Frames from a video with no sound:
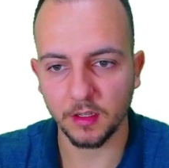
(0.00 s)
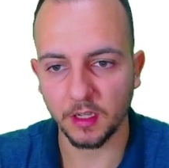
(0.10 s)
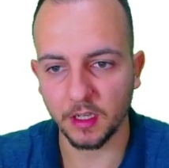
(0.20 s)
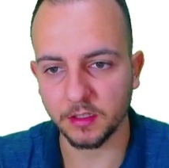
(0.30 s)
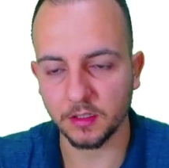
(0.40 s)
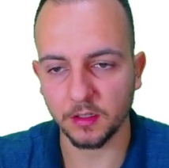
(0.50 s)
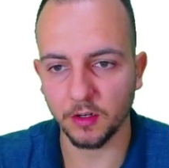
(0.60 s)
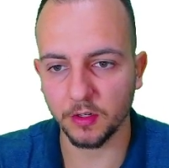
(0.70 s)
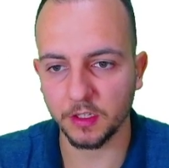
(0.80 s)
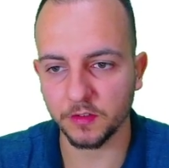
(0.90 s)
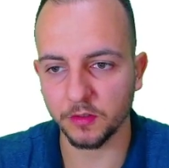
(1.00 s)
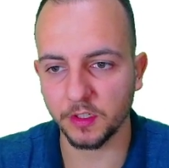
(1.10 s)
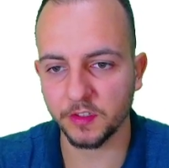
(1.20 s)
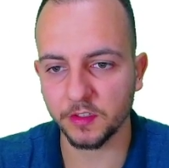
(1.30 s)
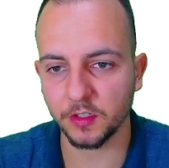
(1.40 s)
Enter. Okay, so this
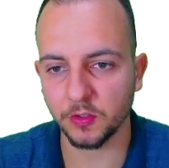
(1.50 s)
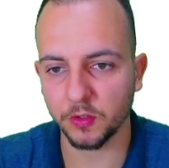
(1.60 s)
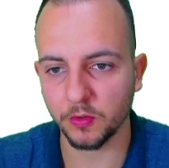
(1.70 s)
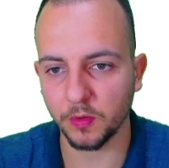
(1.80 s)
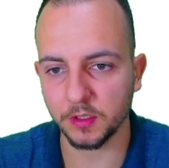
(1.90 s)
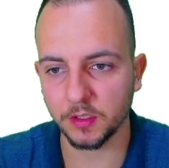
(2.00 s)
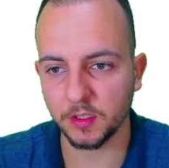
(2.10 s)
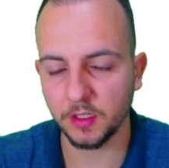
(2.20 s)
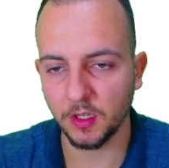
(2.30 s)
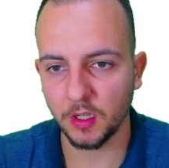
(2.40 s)
is the total quantity,